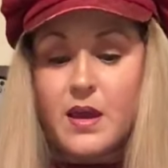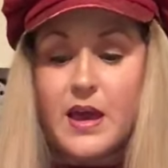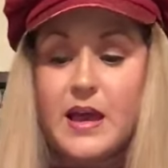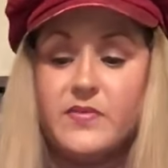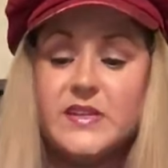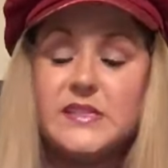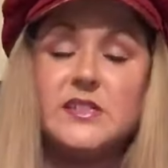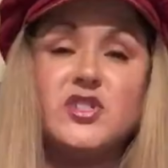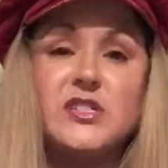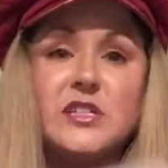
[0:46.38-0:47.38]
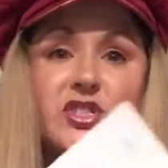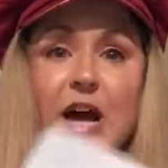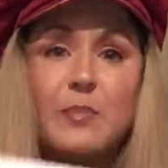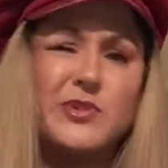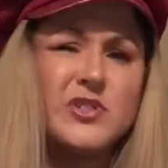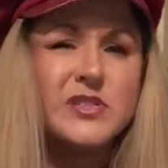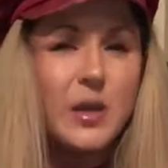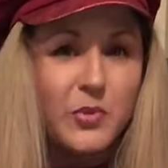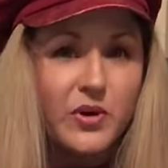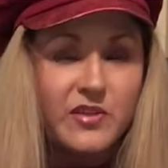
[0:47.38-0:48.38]
And this is just a chapter
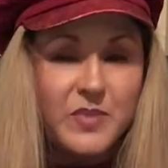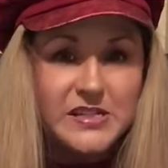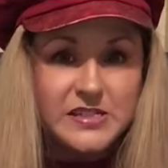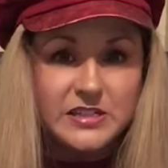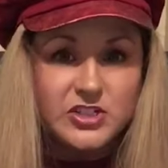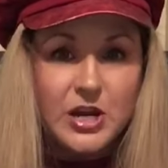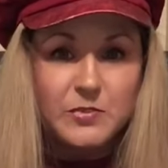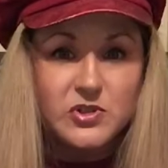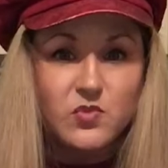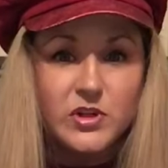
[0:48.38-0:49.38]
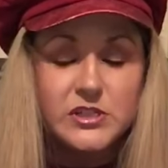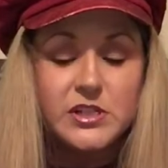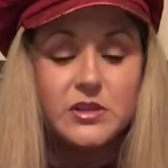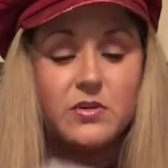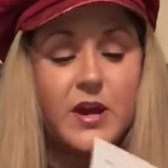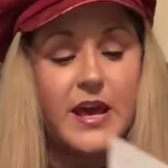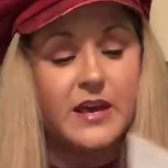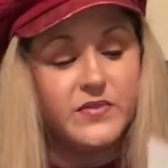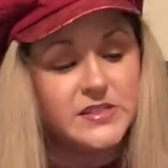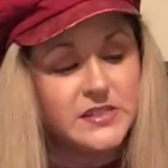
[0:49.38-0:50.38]
summary of basically chapters 1 and 2.
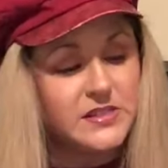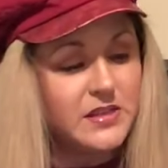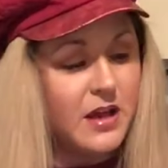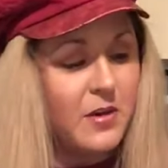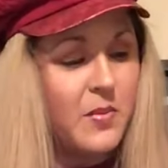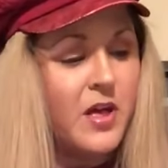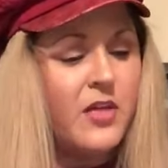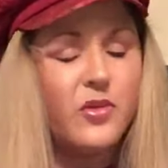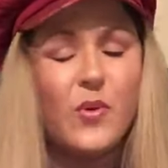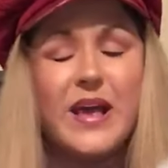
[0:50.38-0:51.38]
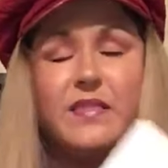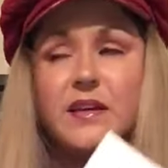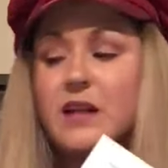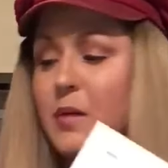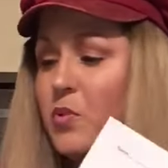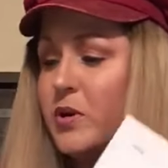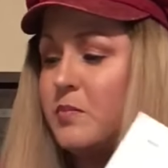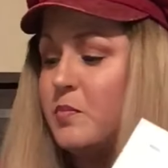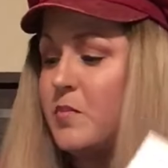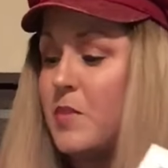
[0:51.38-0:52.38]
And this is the way that I'm going to
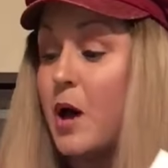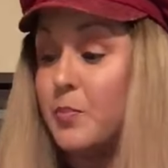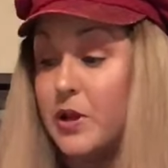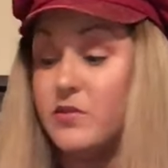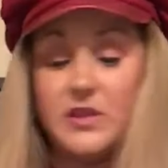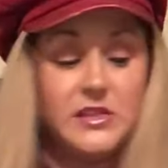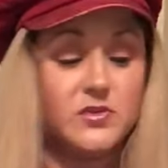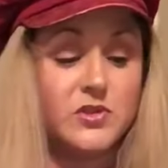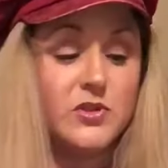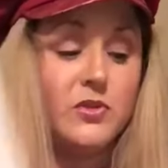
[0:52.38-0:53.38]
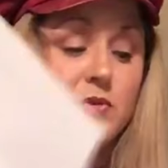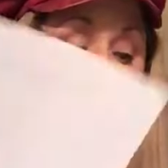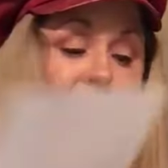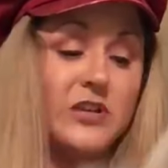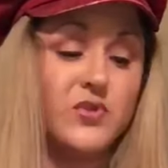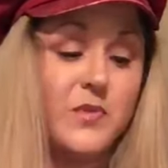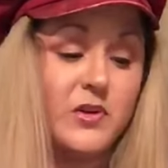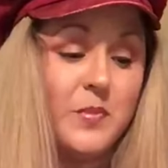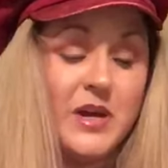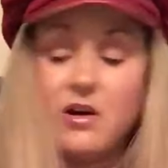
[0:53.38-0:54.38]
upload these onto Google Classroom, though,
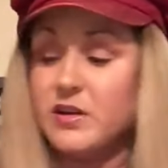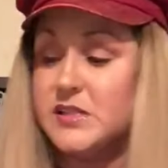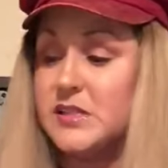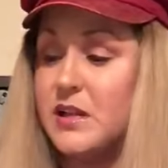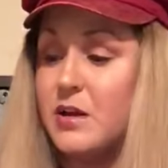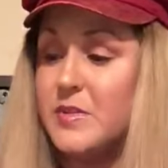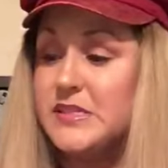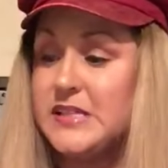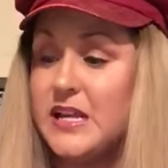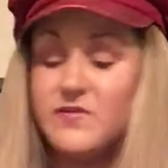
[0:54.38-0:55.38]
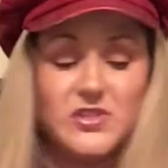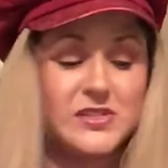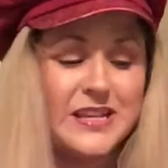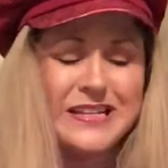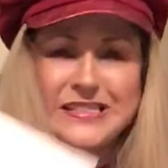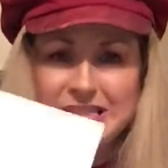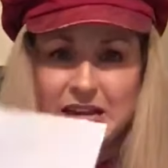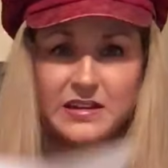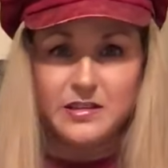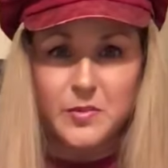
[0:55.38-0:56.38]
to be honest. Instead of just like
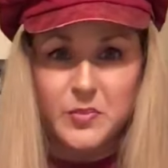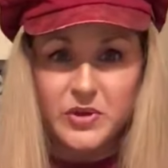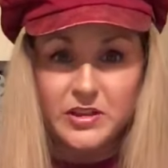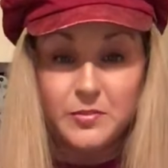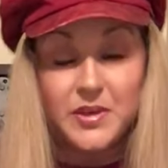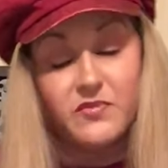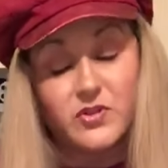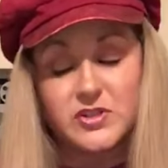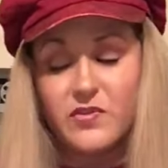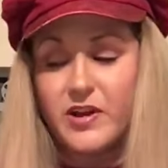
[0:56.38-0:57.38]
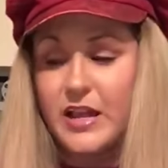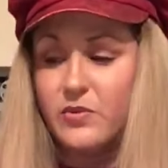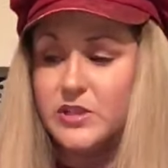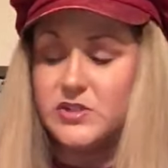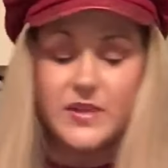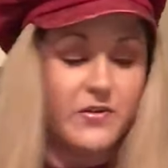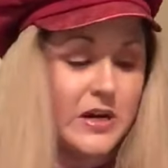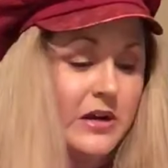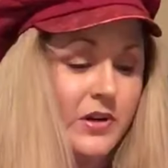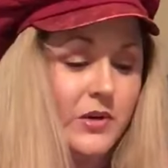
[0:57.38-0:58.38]
scanning them and putting them in, first of all, I can't really do that right
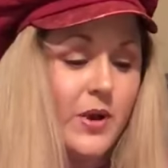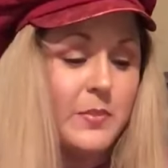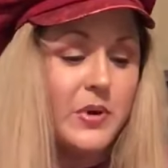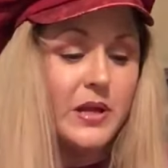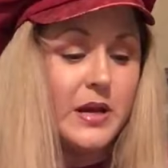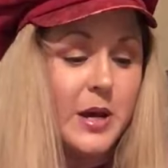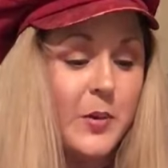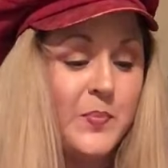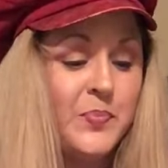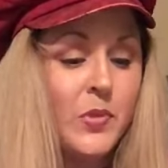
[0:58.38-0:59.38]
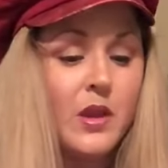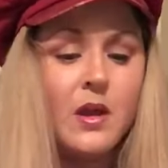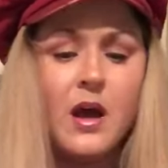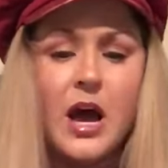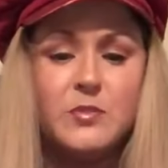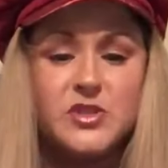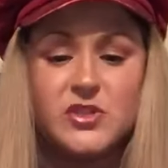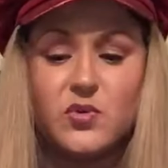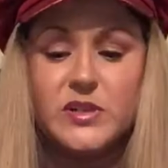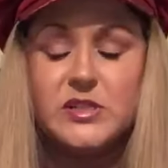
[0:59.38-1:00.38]
now anyway, but I'm just
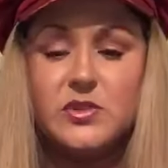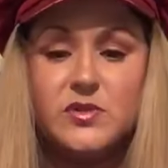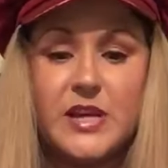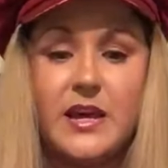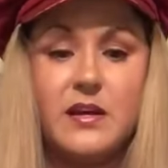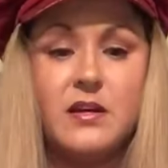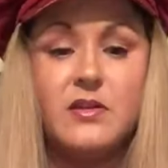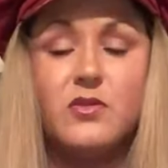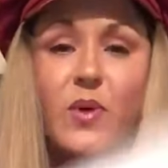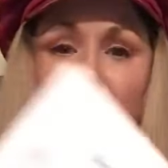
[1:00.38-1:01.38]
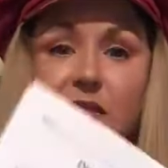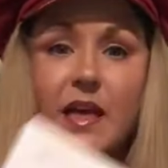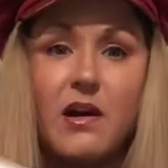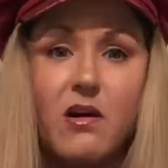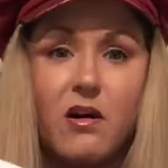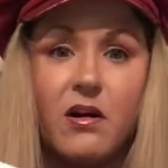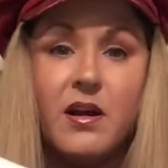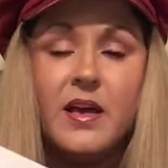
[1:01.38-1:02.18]
going to take the way that they are